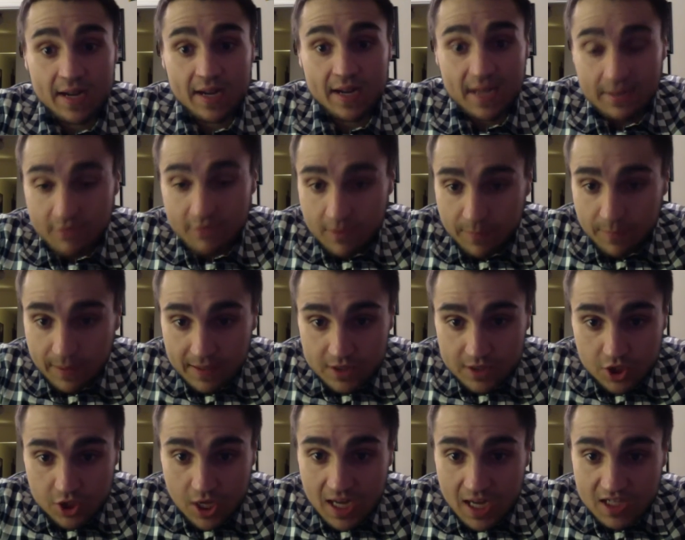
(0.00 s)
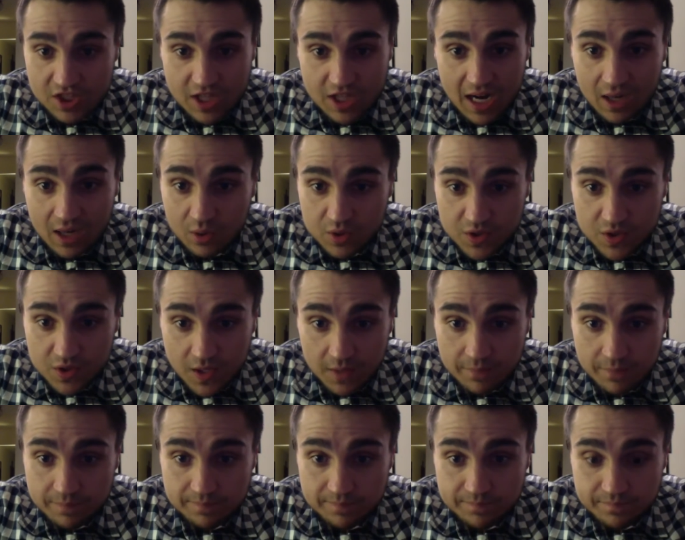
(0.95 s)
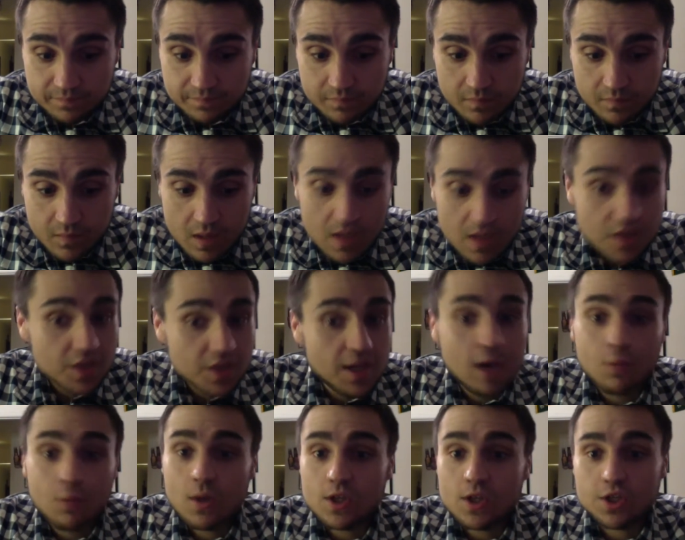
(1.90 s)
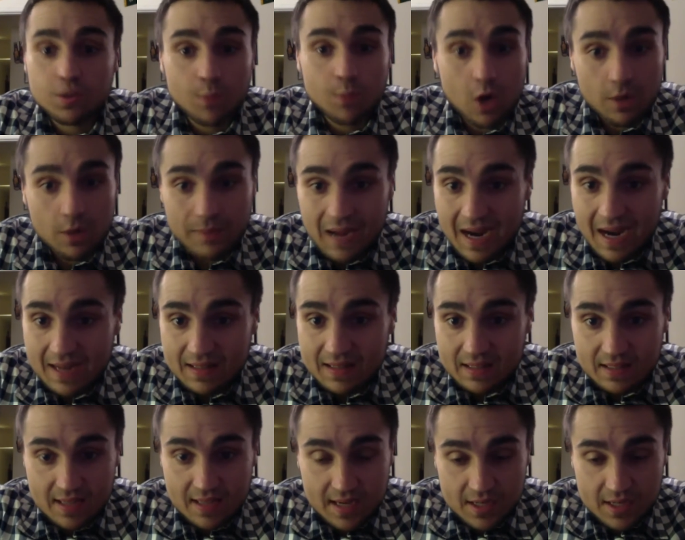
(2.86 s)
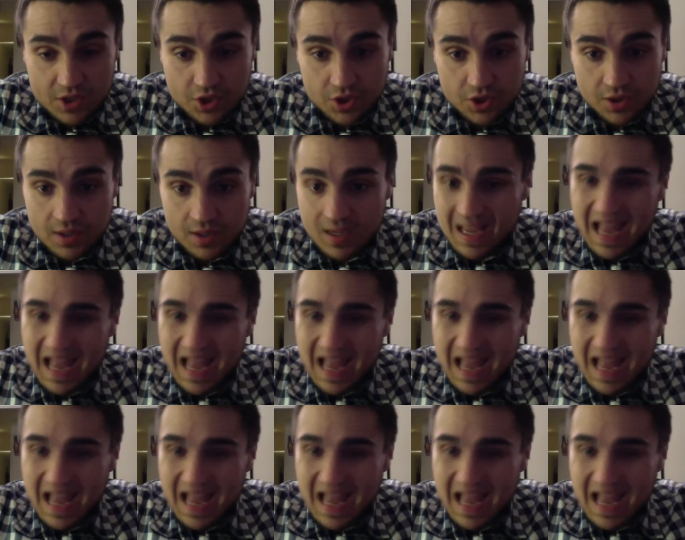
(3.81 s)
MVP in Josh Donaldson. You got Russell Martin behind the dish.